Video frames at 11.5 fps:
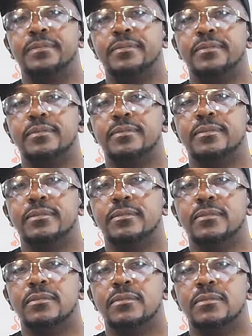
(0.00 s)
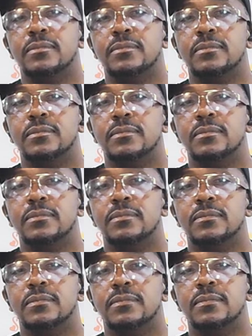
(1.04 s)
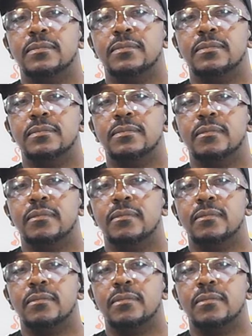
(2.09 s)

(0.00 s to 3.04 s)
No one is speaking in this clip.